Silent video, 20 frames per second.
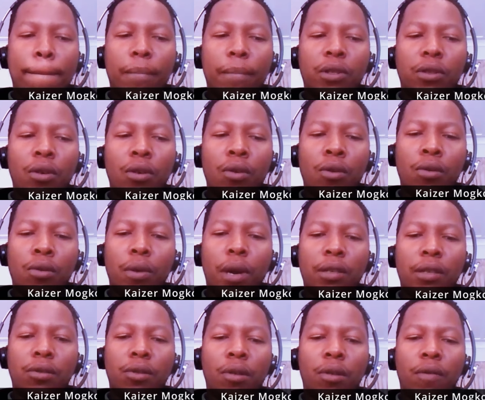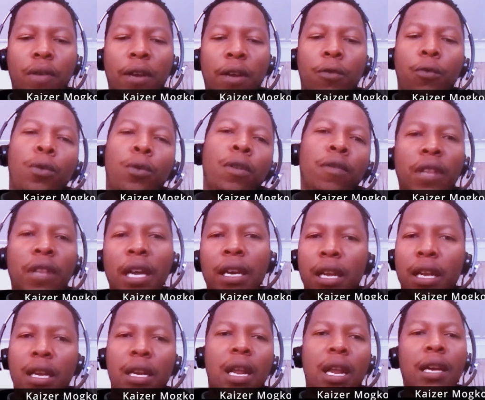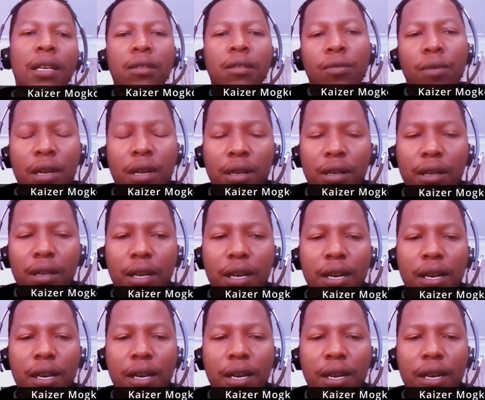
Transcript: So I sort of like weave that in as well.